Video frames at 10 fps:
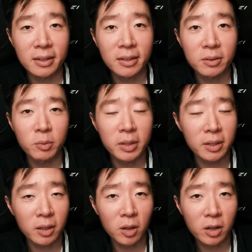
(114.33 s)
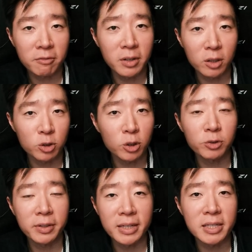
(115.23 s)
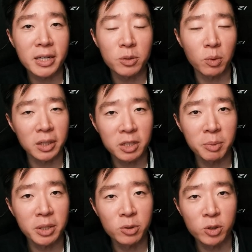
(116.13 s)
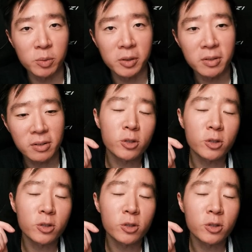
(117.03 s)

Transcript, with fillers: uh, with a lot of young children these days wanting to be YouTubers.